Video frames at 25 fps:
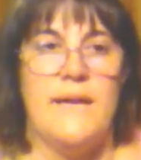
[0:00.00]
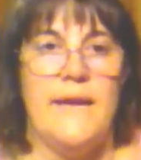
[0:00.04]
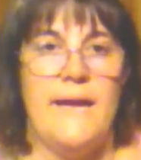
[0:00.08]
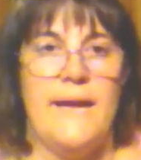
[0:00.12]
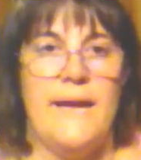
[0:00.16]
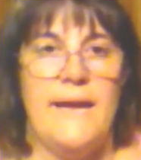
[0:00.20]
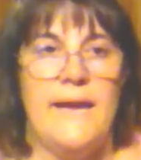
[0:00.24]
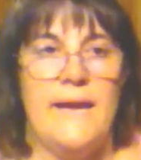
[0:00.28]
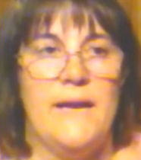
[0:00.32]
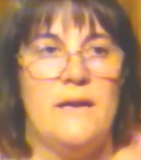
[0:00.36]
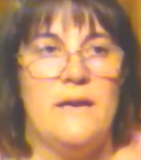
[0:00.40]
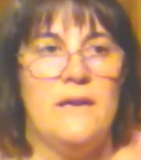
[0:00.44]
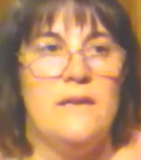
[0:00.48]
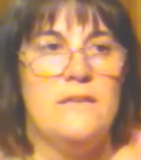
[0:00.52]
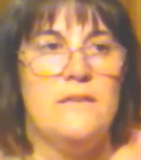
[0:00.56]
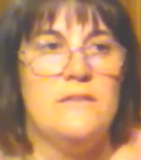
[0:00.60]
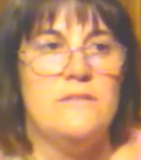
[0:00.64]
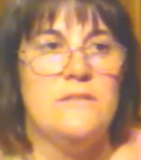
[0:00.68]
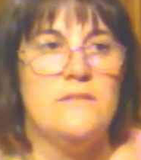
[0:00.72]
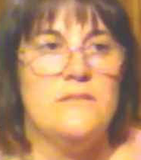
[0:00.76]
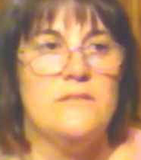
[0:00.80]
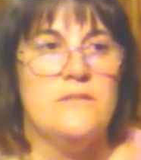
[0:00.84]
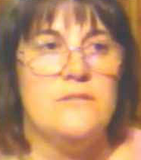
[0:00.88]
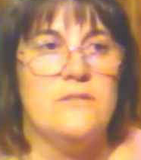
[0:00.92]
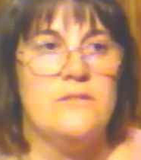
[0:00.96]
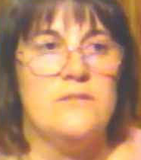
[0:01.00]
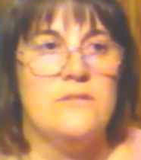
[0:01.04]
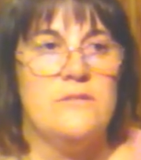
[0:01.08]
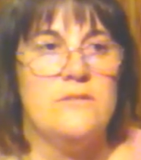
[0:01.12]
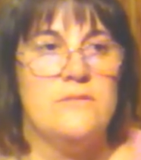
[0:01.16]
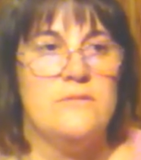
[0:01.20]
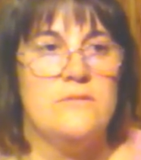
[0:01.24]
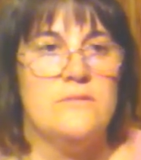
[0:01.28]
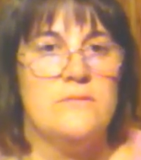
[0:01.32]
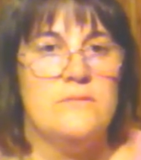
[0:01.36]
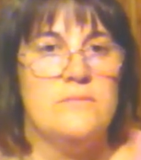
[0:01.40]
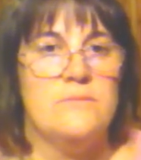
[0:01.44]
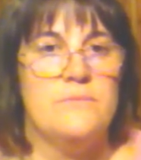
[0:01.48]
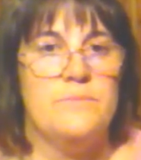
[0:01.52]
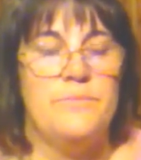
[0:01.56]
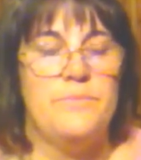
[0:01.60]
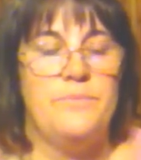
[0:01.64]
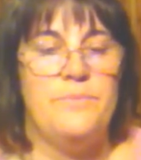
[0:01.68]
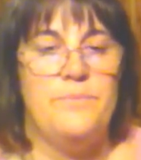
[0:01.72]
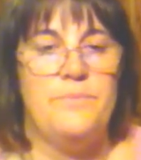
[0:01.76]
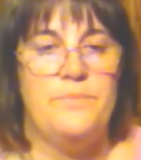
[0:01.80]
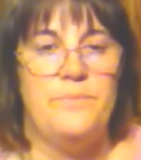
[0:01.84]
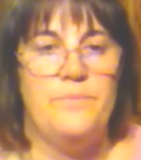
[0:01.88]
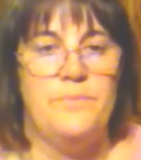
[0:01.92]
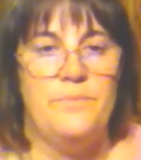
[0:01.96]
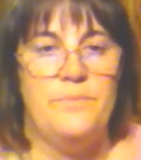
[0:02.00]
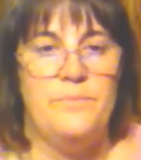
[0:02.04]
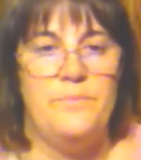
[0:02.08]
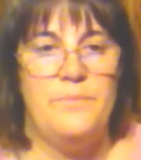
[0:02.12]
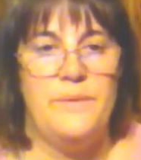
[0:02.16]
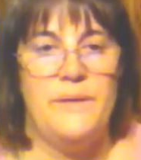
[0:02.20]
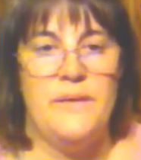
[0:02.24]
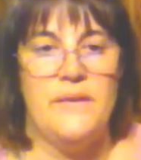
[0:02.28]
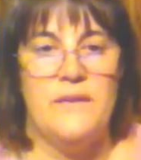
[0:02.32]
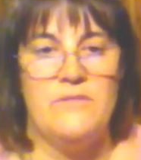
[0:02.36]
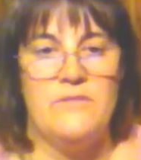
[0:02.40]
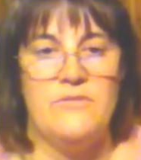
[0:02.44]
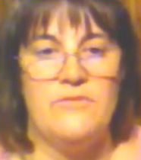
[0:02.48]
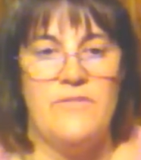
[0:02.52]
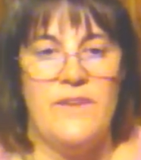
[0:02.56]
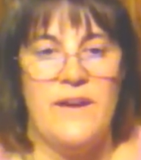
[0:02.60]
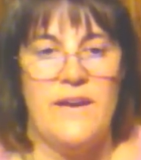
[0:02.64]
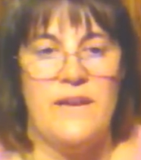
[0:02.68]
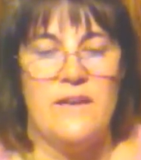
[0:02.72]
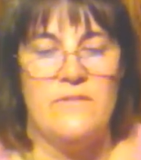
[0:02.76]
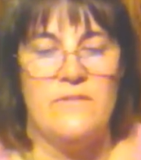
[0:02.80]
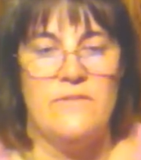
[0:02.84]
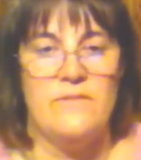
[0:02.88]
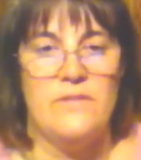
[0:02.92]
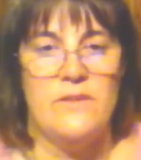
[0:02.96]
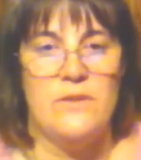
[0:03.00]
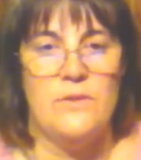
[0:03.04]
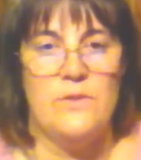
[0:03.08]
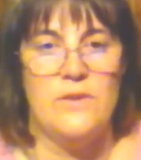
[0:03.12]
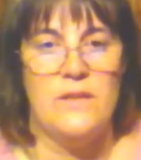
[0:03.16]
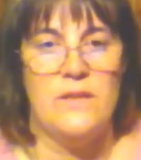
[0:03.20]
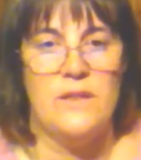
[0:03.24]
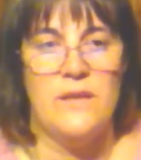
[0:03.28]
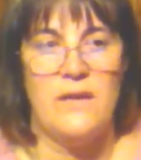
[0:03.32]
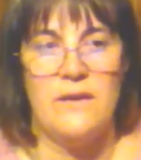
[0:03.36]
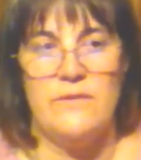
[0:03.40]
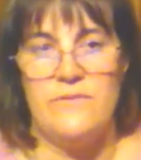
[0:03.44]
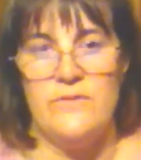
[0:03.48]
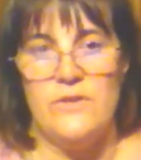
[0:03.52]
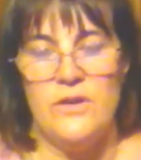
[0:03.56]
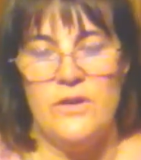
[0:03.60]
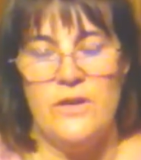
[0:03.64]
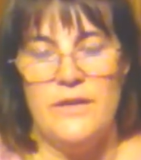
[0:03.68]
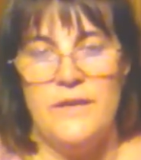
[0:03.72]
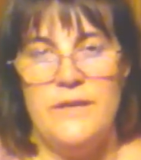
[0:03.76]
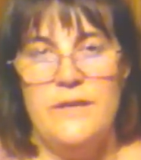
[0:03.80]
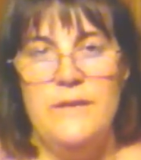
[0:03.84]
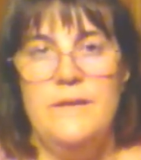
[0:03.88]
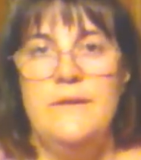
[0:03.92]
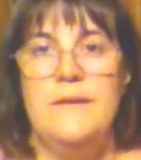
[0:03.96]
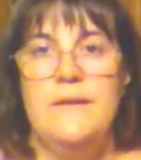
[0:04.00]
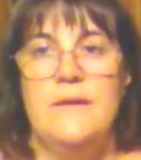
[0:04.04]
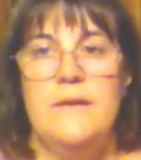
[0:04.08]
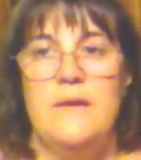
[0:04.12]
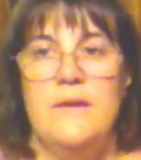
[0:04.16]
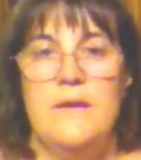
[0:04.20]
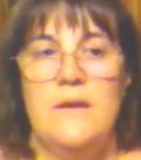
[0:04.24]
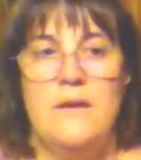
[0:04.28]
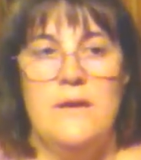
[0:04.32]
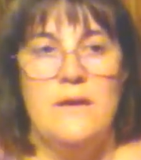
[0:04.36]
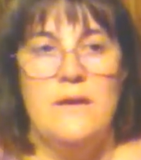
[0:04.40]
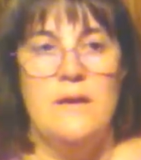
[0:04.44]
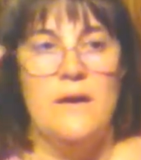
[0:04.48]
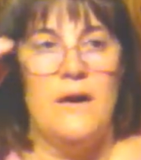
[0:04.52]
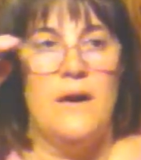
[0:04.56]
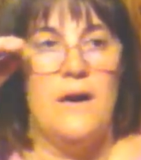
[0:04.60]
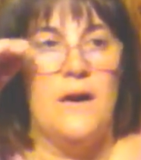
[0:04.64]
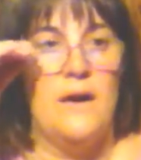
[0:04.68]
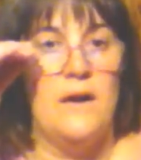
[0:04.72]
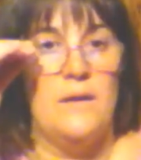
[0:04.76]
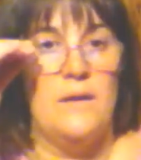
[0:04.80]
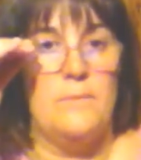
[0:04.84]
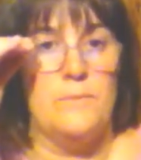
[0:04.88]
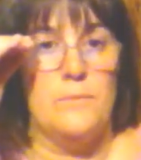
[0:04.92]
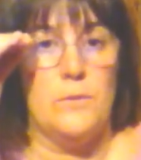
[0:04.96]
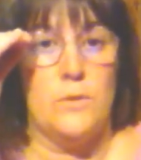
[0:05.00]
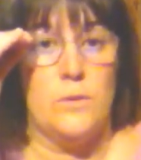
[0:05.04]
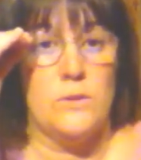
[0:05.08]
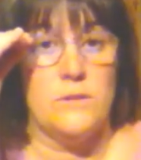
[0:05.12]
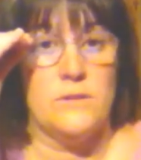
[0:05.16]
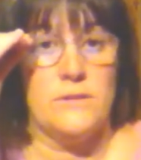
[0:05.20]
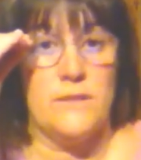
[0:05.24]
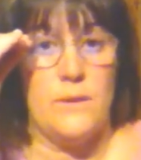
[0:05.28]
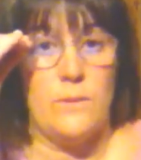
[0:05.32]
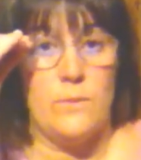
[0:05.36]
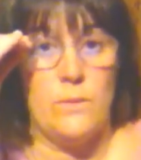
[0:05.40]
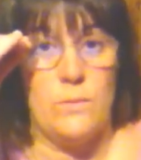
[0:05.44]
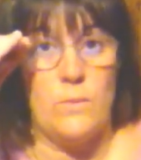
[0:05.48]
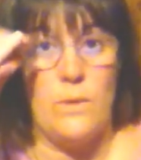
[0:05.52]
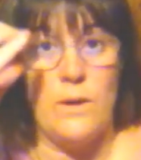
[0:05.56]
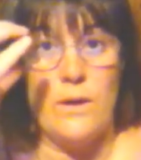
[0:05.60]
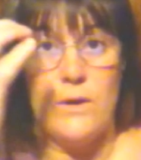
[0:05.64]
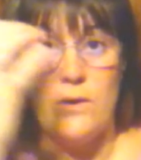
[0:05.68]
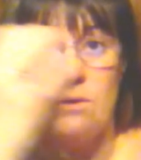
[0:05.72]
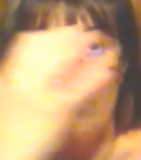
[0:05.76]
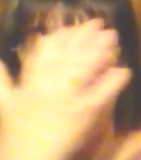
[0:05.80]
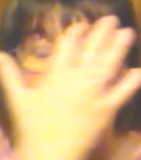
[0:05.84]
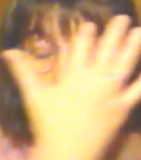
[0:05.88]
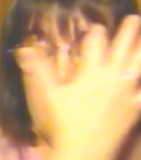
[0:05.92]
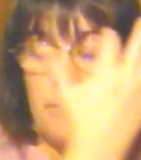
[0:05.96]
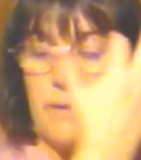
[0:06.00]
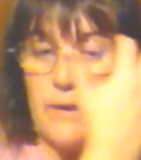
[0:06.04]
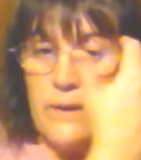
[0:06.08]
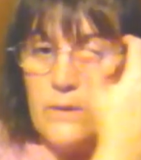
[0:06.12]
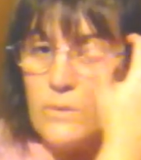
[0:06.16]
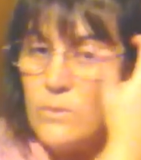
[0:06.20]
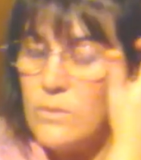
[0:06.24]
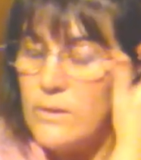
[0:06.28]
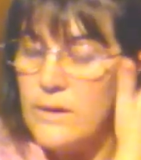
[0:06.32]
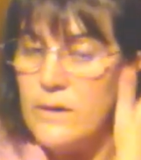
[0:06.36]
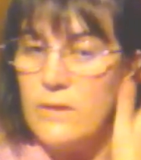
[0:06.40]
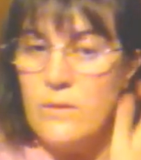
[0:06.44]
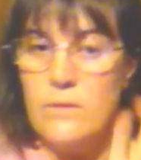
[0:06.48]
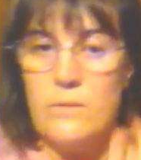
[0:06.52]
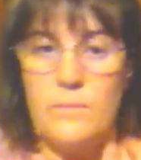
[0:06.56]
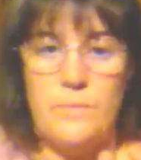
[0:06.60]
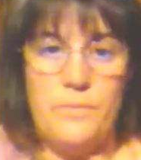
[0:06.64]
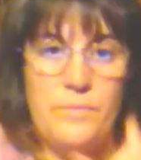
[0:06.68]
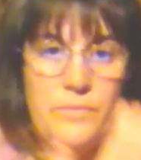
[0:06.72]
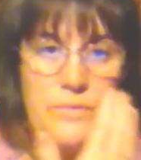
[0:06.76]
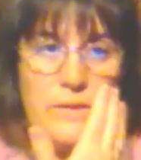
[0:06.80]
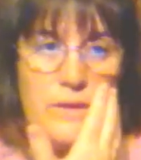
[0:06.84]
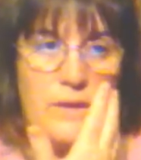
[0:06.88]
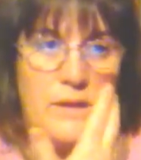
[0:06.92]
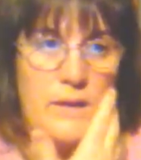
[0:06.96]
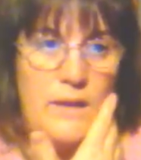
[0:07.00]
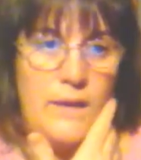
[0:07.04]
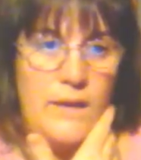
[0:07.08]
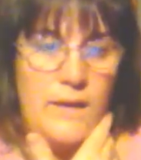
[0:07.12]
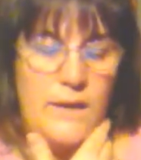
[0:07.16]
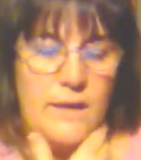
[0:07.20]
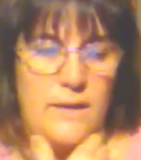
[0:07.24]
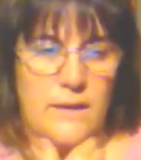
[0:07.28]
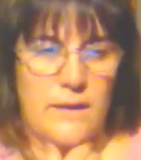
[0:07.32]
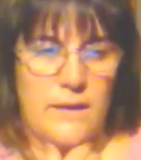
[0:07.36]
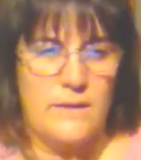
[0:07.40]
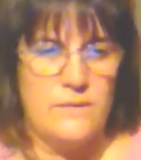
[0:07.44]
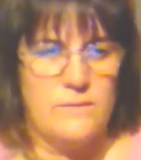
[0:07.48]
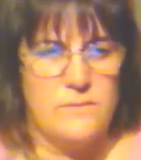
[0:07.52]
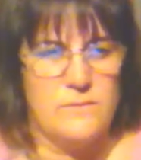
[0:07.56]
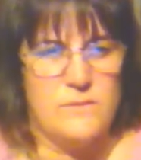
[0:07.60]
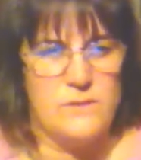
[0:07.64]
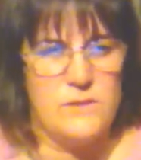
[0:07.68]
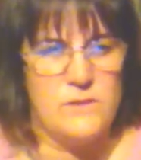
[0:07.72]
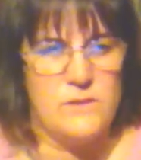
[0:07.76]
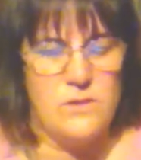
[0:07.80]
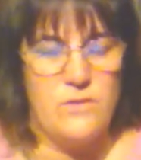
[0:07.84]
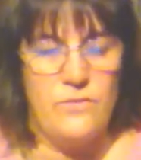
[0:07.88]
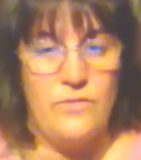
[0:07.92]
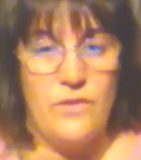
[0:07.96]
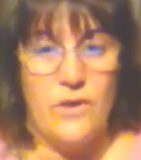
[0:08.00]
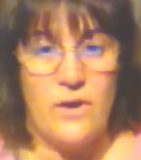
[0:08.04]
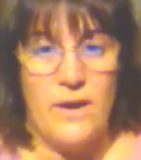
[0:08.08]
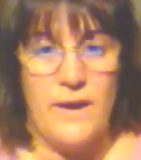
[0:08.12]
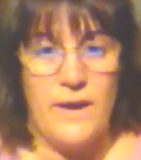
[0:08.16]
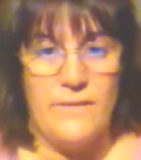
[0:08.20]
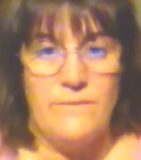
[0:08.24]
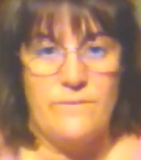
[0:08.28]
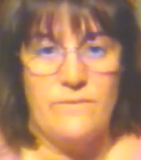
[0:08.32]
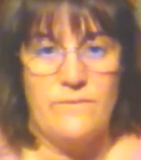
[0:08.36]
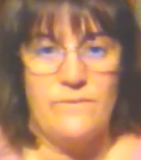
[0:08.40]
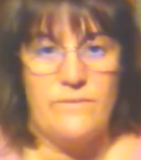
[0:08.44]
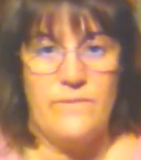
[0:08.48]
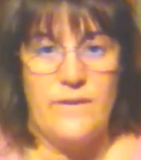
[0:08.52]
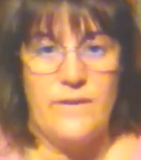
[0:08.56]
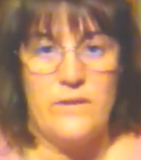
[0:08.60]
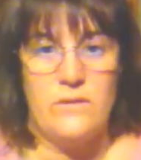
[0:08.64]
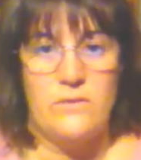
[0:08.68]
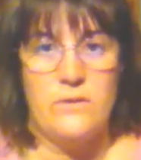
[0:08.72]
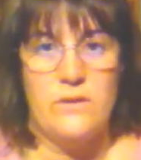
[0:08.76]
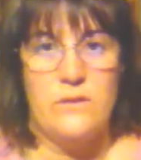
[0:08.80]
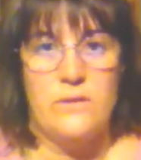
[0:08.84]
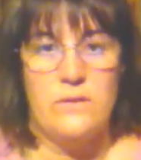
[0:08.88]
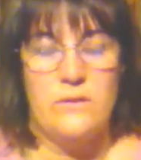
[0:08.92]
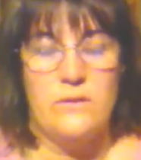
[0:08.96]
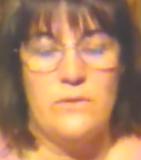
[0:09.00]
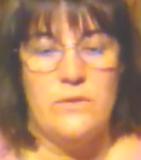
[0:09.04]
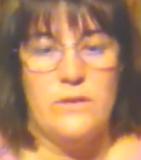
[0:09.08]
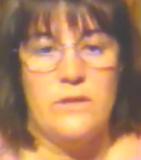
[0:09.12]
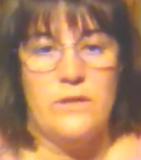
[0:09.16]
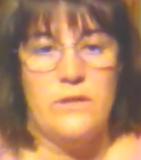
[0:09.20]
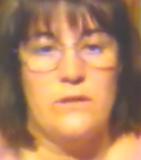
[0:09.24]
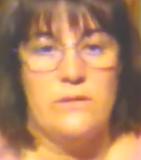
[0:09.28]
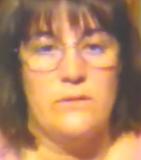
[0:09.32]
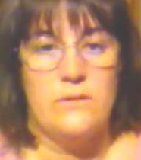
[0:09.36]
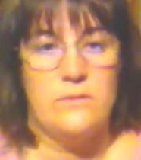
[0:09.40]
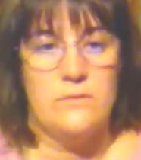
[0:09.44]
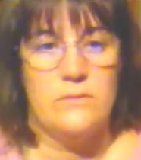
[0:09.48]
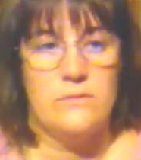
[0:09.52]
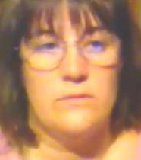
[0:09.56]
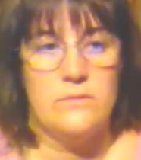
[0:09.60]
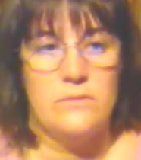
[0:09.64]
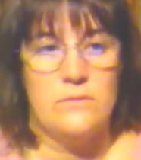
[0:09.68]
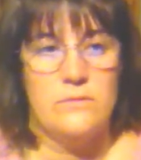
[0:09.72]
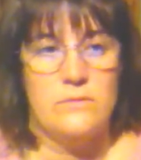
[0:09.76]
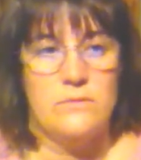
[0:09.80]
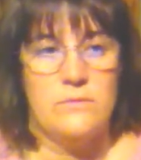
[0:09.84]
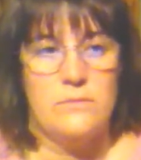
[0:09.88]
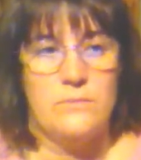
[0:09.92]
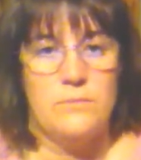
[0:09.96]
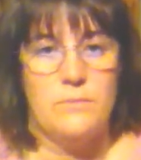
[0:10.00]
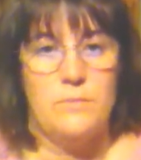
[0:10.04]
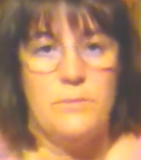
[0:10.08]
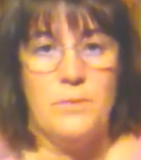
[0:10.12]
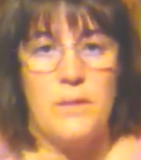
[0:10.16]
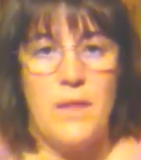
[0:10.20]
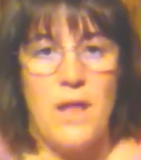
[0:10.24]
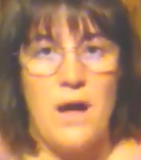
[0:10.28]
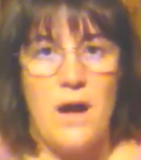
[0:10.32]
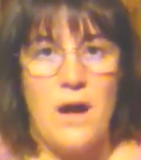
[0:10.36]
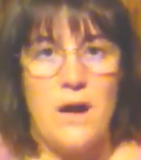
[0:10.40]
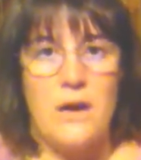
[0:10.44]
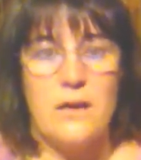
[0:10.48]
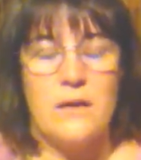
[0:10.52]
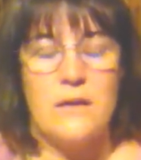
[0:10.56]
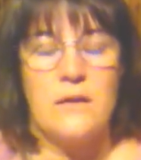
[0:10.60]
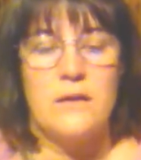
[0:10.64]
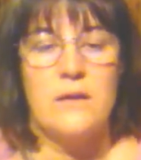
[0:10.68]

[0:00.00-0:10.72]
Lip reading: And being a fan of Luna Lovegood, of course I would want her in my quilt, and I so far haven't found a Luna block,